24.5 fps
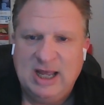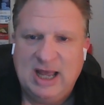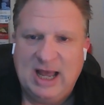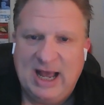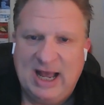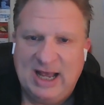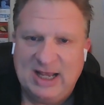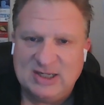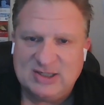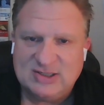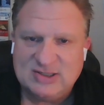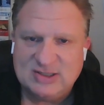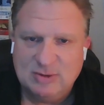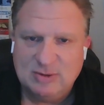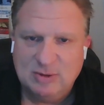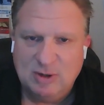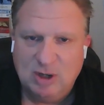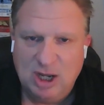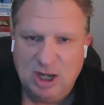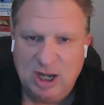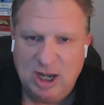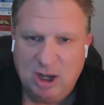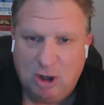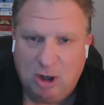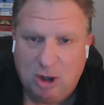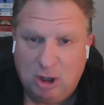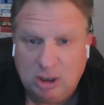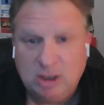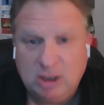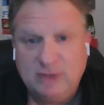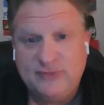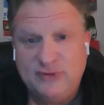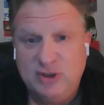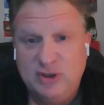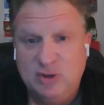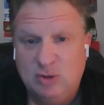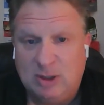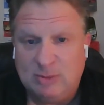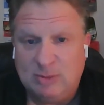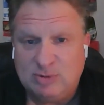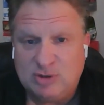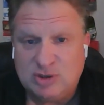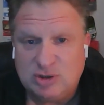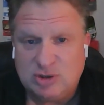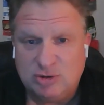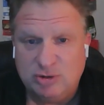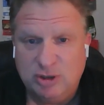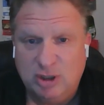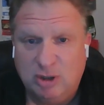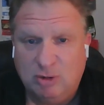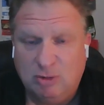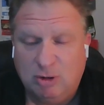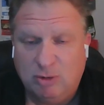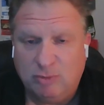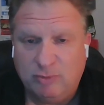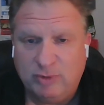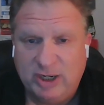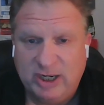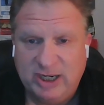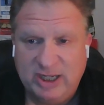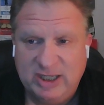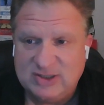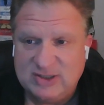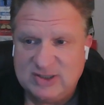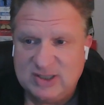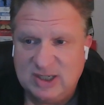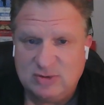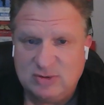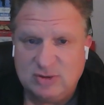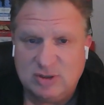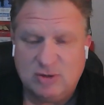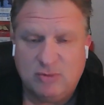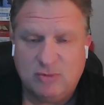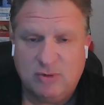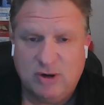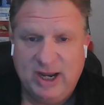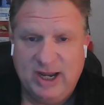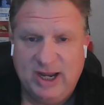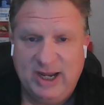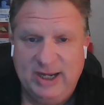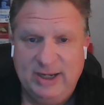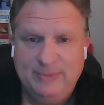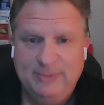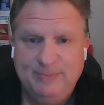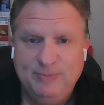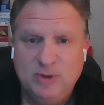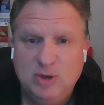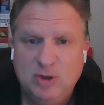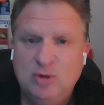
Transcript: As all of you, I'm sure, know already, Cedric Gray,